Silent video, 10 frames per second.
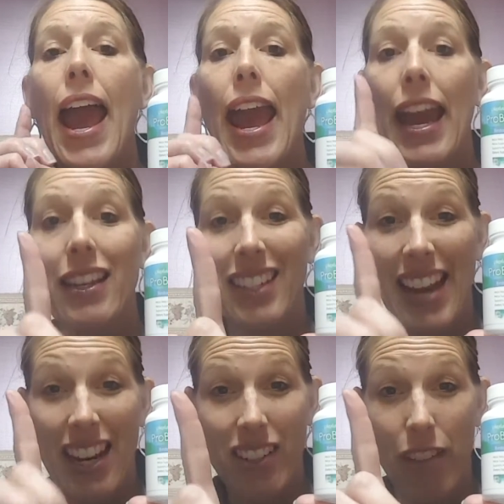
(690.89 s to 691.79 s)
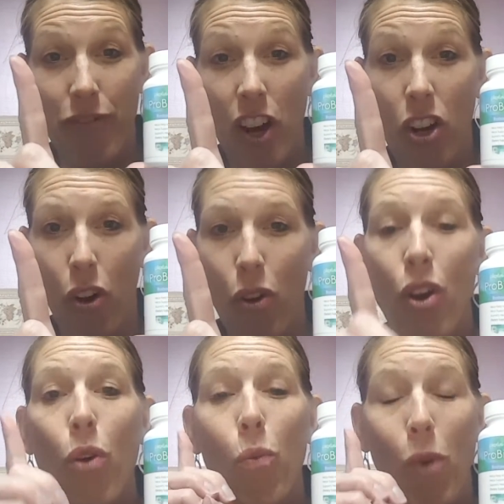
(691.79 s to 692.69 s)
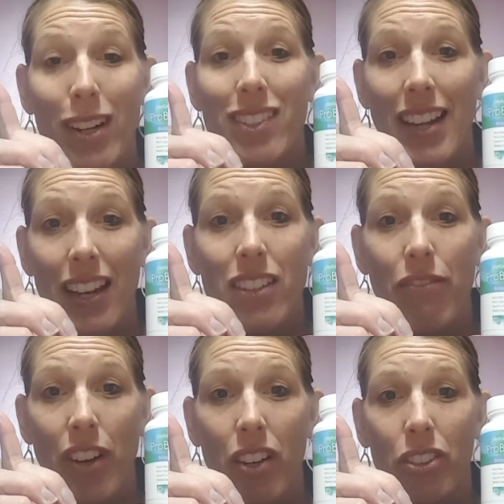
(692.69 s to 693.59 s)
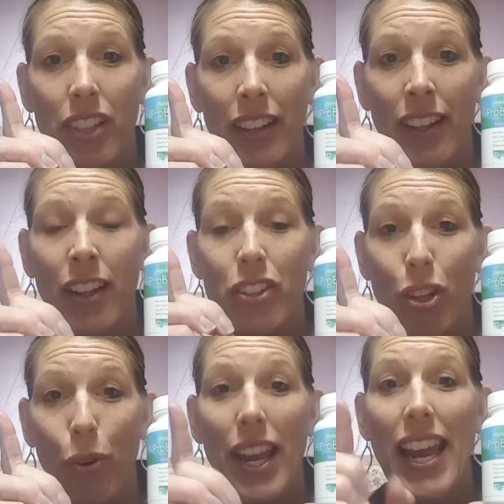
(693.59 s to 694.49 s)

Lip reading: and an antifungal. What does an antifungal do?